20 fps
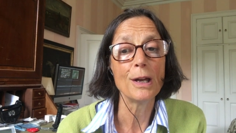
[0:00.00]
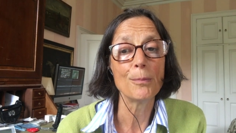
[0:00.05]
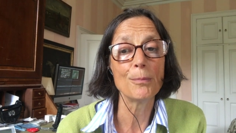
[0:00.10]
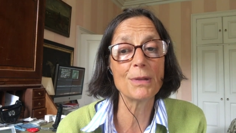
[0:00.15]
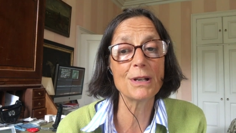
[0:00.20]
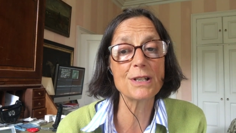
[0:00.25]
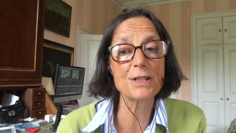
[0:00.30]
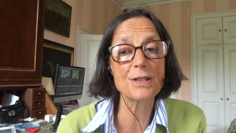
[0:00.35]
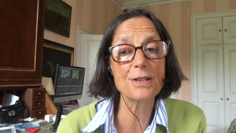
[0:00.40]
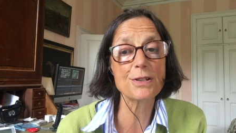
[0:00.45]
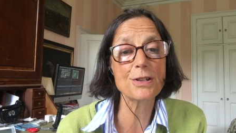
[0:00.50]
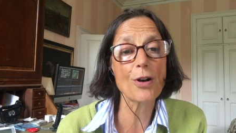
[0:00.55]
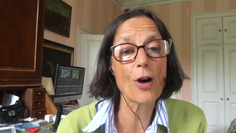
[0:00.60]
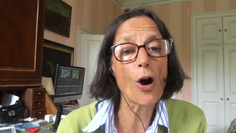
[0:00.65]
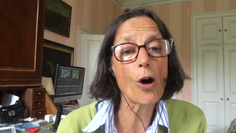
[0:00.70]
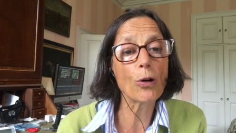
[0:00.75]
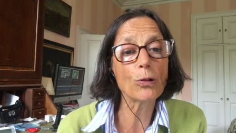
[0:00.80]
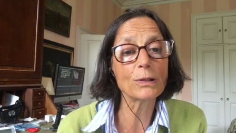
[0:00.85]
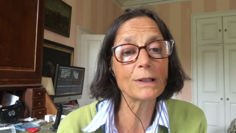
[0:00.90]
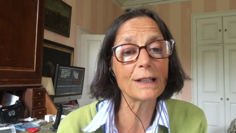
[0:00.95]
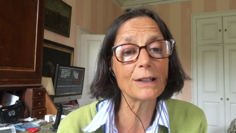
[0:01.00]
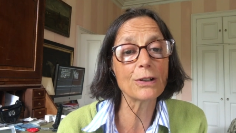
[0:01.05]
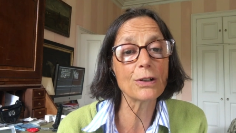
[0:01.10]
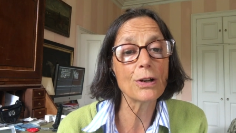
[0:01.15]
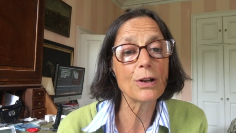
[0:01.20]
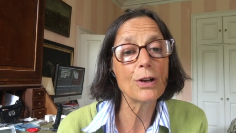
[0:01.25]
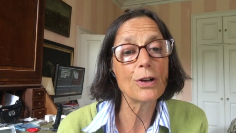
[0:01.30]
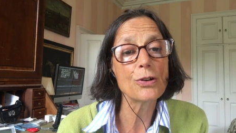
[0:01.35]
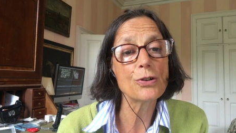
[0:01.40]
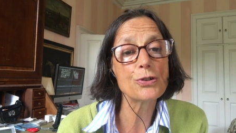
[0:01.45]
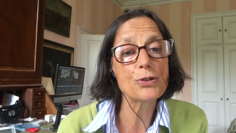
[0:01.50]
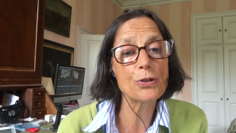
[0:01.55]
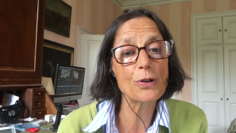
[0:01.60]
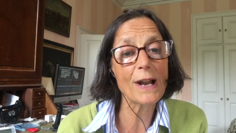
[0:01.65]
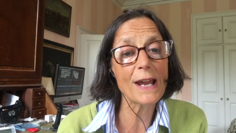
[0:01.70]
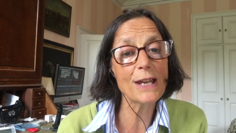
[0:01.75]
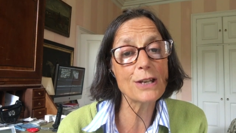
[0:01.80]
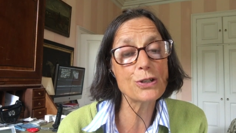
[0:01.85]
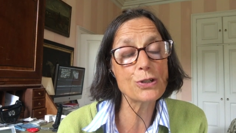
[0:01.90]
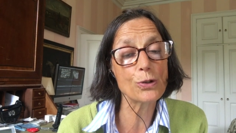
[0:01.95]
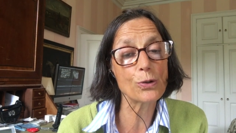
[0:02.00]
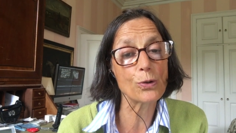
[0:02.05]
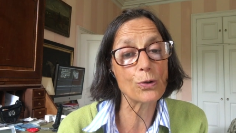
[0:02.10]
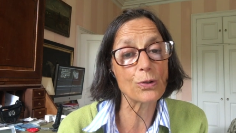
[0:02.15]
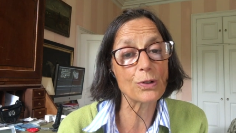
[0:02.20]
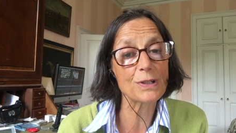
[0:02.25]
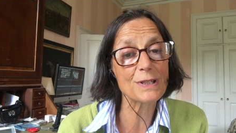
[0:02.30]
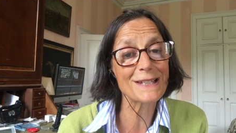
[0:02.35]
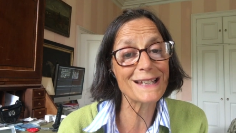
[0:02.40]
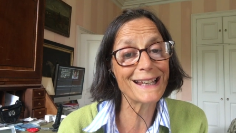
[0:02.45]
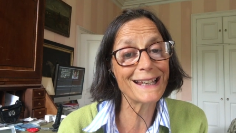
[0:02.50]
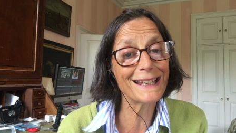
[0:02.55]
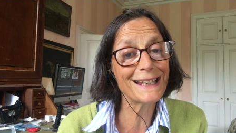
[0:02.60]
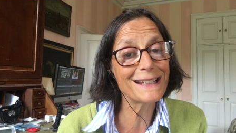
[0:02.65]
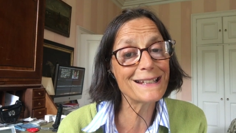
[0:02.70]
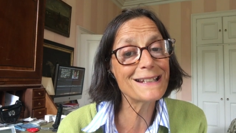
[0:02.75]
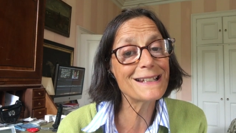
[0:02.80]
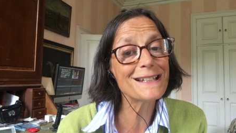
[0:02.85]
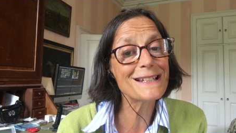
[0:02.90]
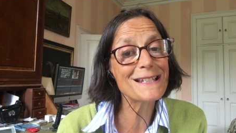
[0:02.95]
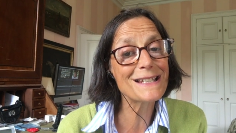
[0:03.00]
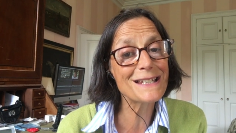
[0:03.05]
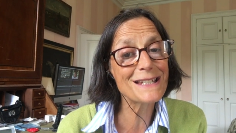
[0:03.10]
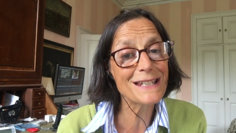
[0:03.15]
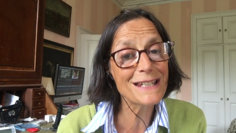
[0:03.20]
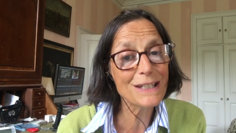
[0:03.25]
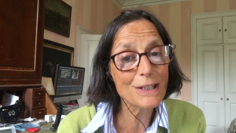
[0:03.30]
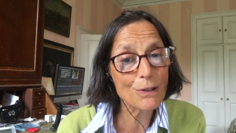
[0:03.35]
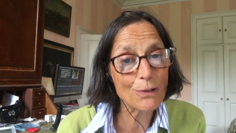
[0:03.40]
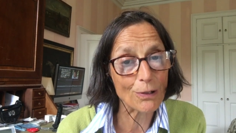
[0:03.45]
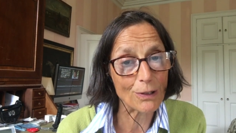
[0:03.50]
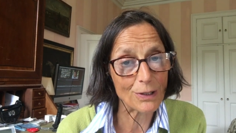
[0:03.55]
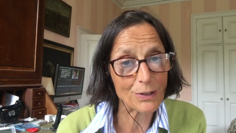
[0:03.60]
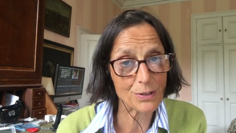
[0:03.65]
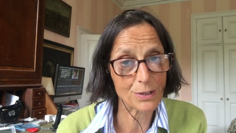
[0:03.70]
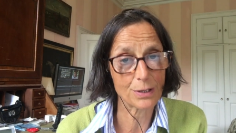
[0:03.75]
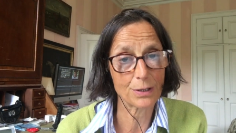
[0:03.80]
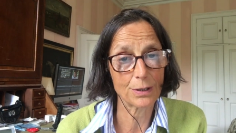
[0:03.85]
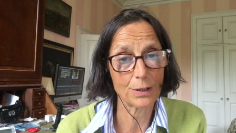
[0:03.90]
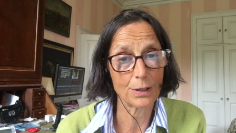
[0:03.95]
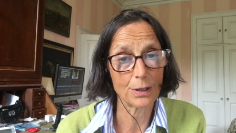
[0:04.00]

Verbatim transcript: ministers are holding trade talks in secret.